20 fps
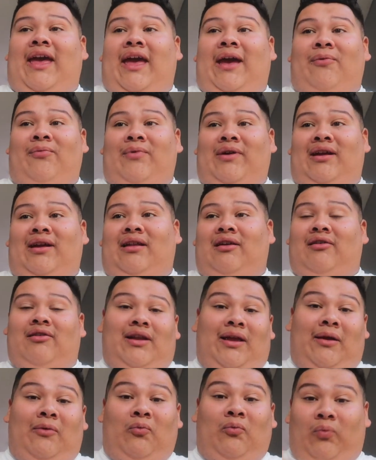And we
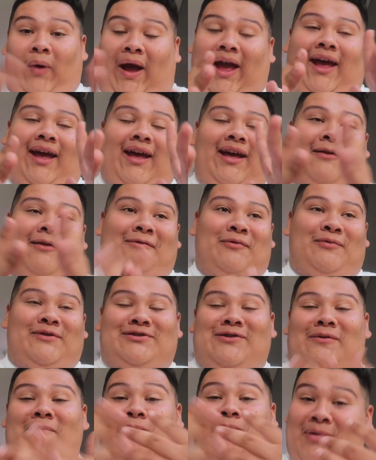literally went and went
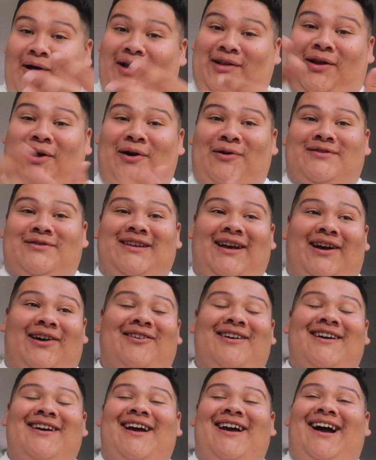to go book the
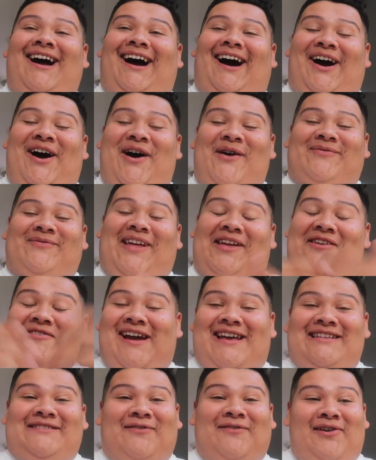hotel. Thank you
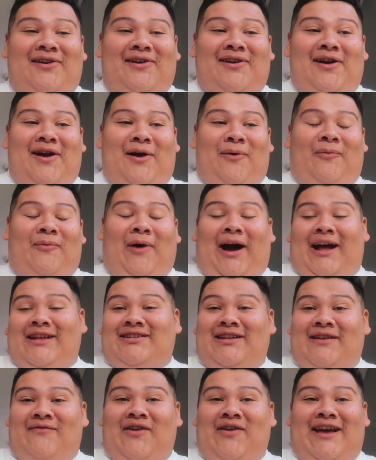guys for
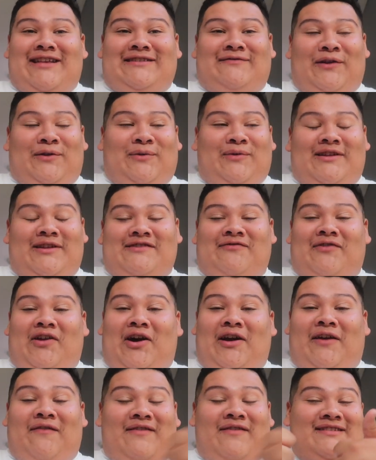watching. If you guys fucked with this
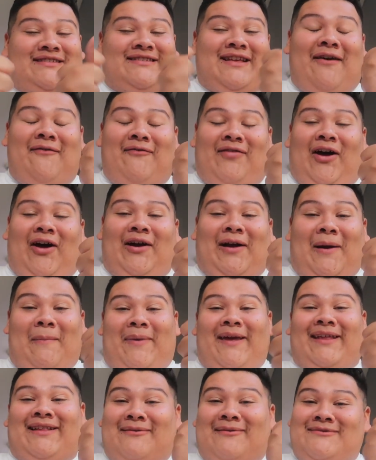vlog, give this vlog a
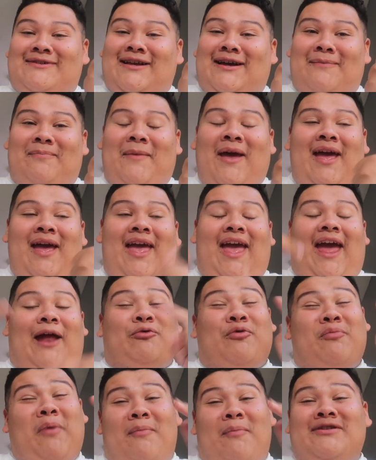big thumbs up.
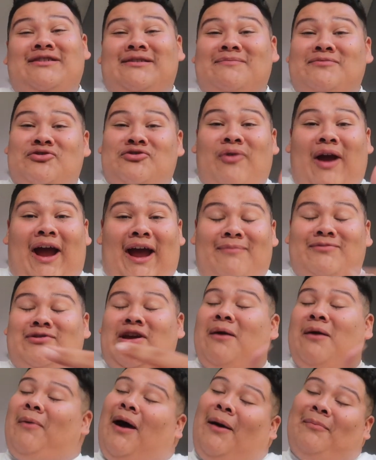And remember, subscribe to
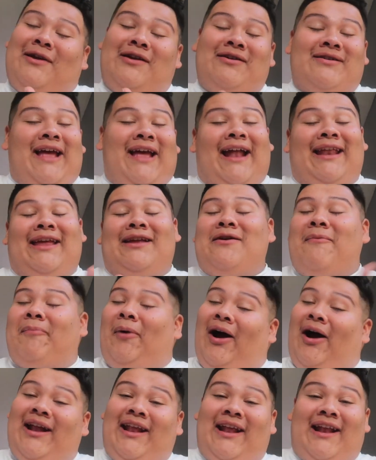your mama, your daddy, and your
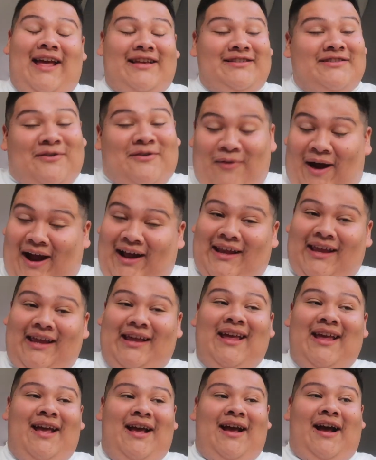bald-headed ass
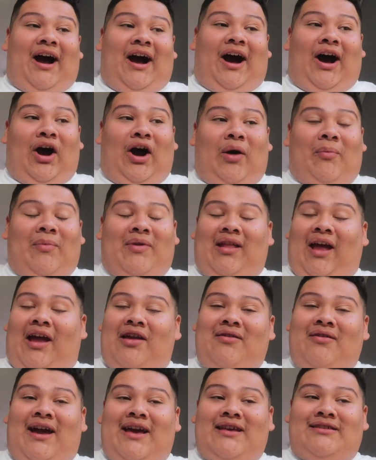granny. And now,
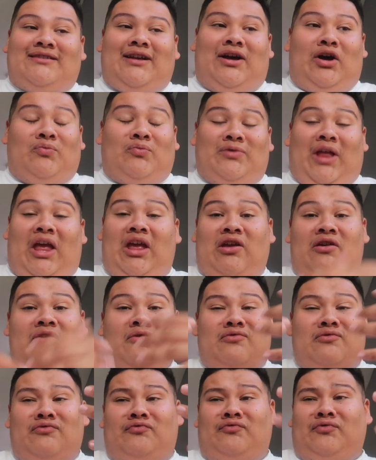you guys, thank
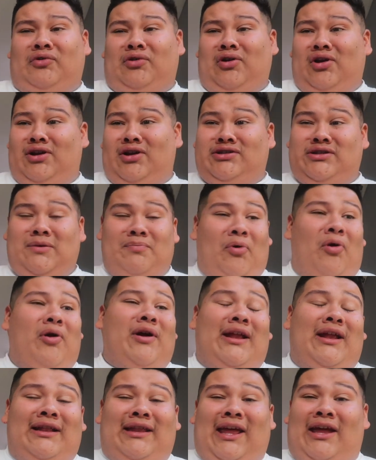you for
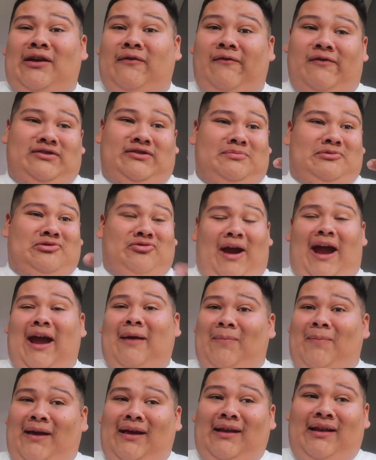supporting. Thank you for
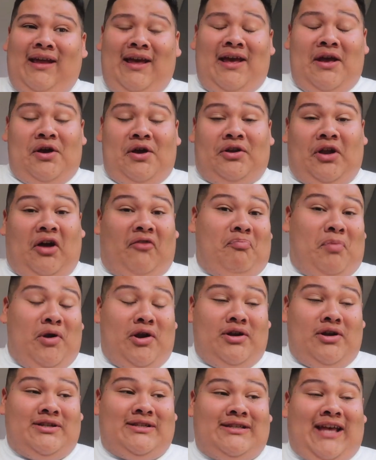subscribing.
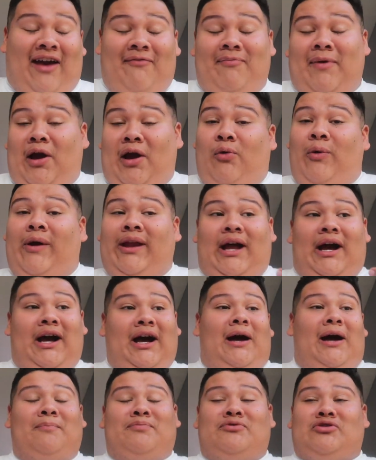Numbers have been going
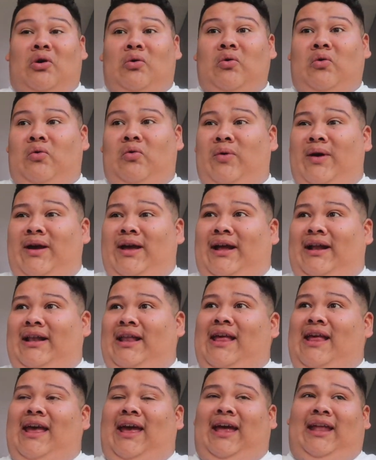up so quickly.